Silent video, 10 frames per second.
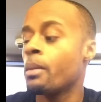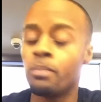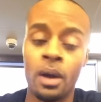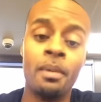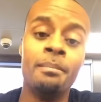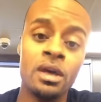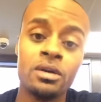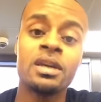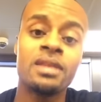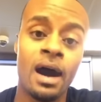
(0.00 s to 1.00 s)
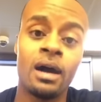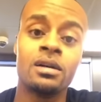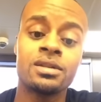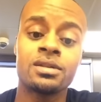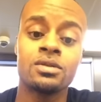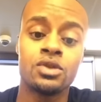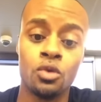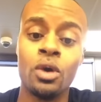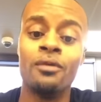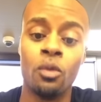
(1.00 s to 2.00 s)
Put up a million dollars to
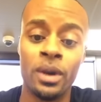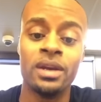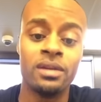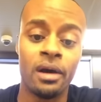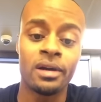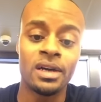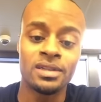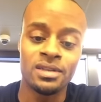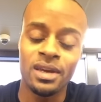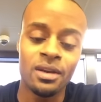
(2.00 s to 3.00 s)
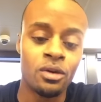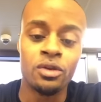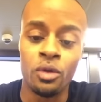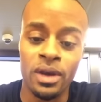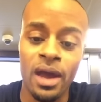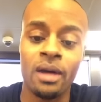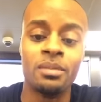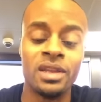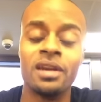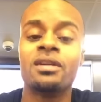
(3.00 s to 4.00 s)
whoever win the dunk contest. You ain't gonna do it now,
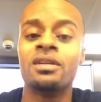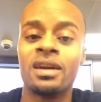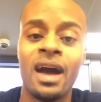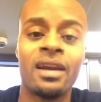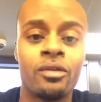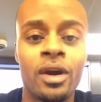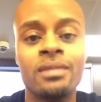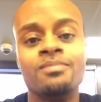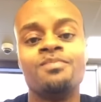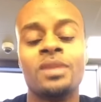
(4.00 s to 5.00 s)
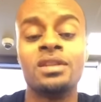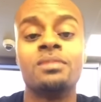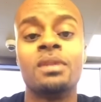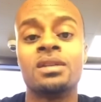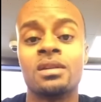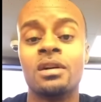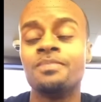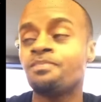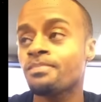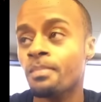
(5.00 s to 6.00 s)
but they could have got it right. They just messed it up.
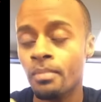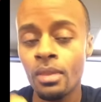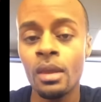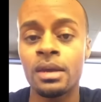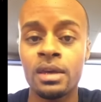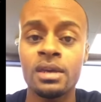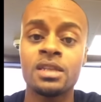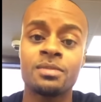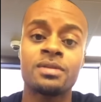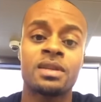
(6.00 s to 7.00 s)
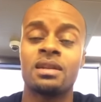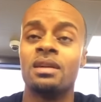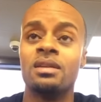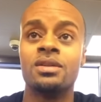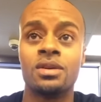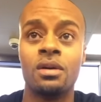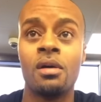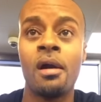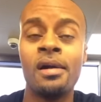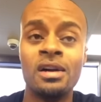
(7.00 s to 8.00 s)
Kenny Smith said that years ago
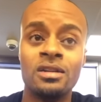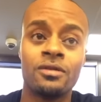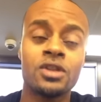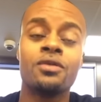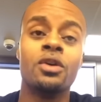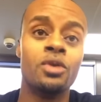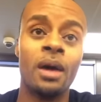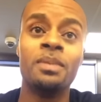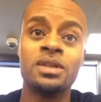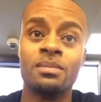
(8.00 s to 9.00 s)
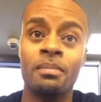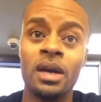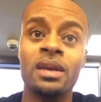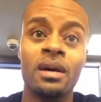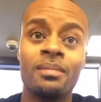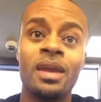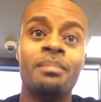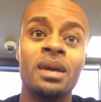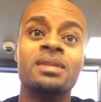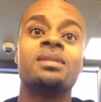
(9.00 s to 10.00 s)
first of all, you got to put some money up
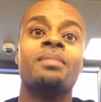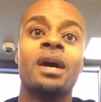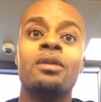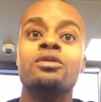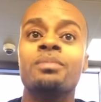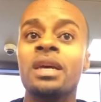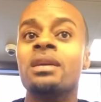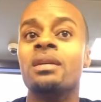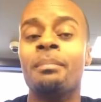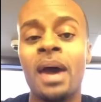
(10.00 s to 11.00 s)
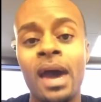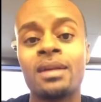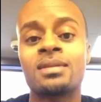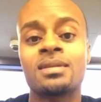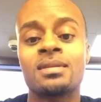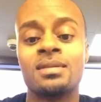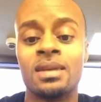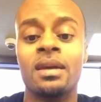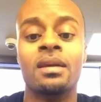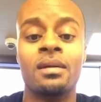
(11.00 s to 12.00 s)
that makes somebody who's making the max
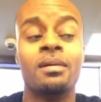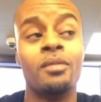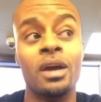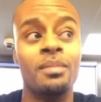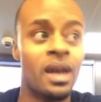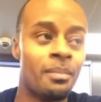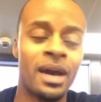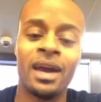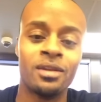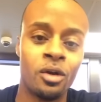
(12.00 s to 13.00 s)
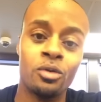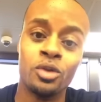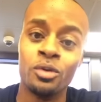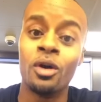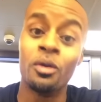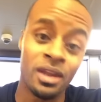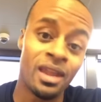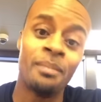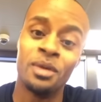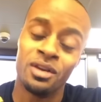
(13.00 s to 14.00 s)
say, wait a minute, I might have to go do go get
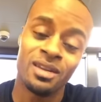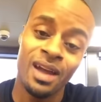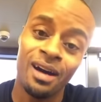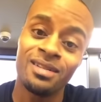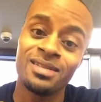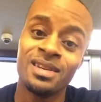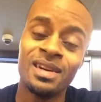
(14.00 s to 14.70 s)
that million dollar.